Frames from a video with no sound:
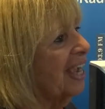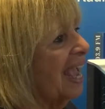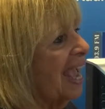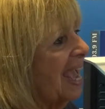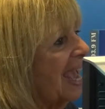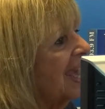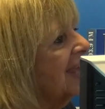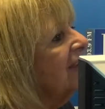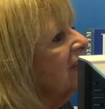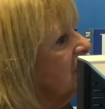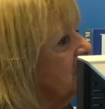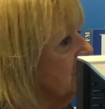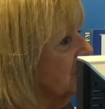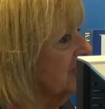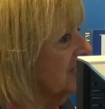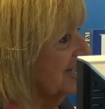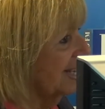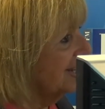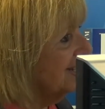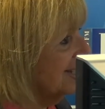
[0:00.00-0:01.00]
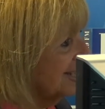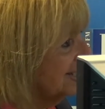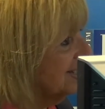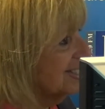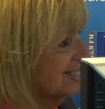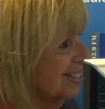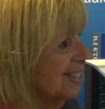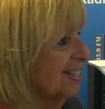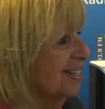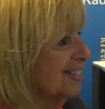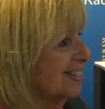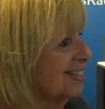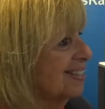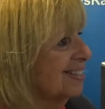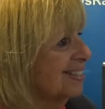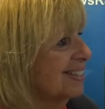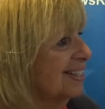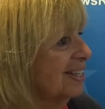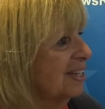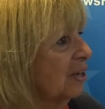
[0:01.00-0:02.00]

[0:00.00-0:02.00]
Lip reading: how did you get into this?